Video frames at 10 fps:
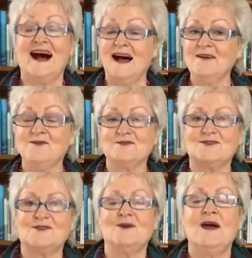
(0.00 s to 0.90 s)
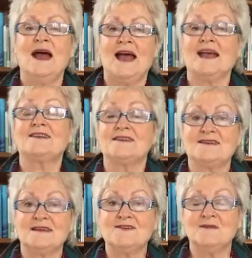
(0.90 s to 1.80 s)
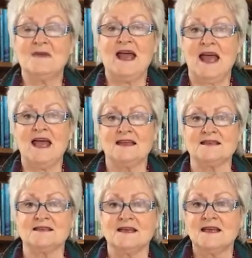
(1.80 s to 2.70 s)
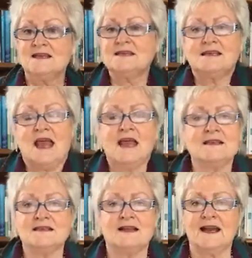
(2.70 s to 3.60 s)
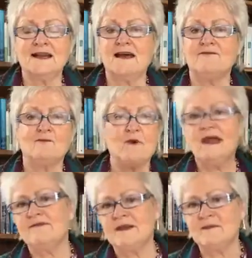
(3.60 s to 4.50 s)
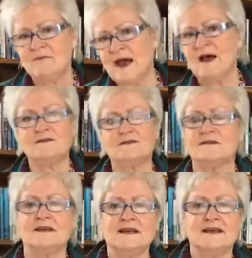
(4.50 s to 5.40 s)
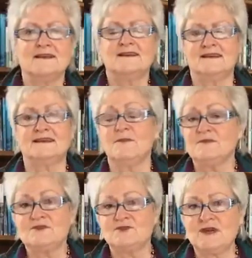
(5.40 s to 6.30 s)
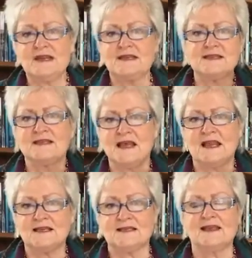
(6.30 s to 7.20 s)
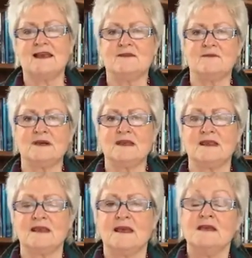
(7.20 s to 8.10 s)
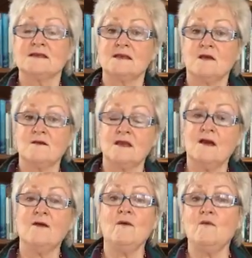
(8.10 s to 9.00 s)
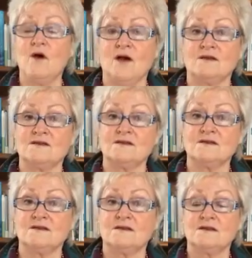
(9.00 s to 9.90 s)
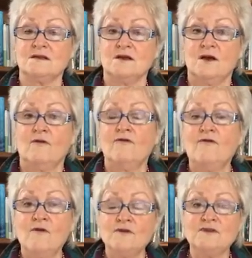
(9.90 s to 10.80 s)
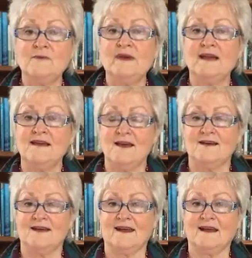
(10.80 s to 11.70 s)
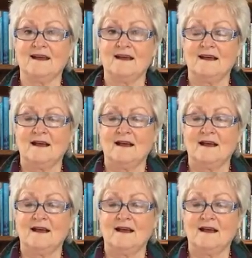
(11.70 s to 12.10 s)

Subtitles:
I also had to sit on my hands, these hands that I love waving about and demonstrating this and that and the other with. So there I was, forcibly learning